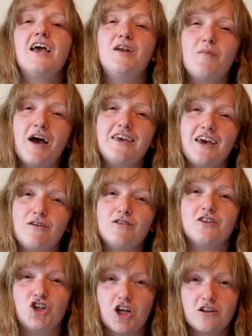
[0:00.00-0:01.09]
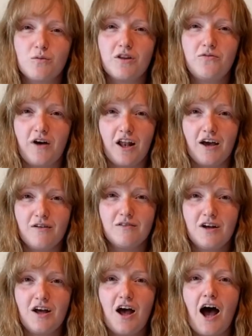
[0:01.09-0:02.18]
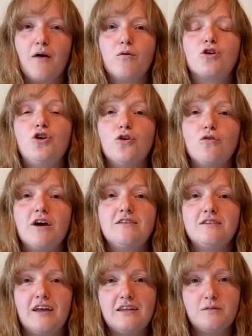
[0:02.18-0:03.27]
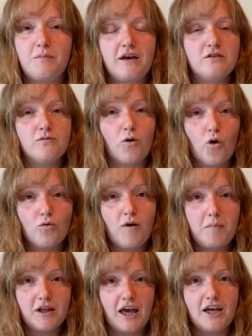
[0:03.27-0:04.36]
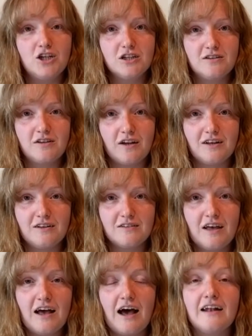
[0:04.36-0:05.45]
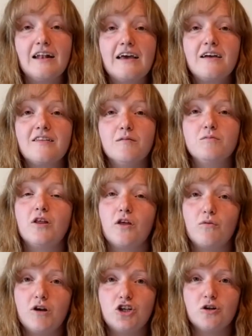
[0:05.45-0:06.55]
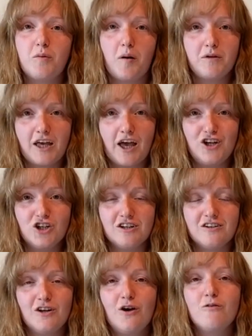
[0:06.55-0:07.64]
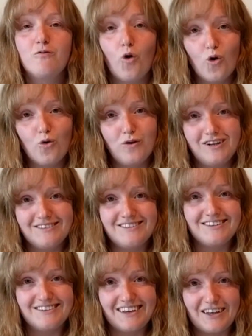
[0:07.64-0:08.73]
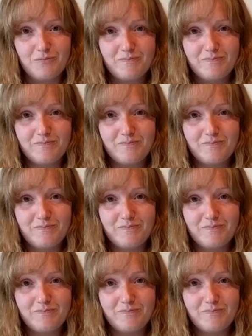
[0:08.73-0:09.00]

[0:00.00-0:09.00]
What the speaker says: In my year as a Shuttleworth Fellow, I will curate a database of all replication studies and link them to the original publication for all readers to see.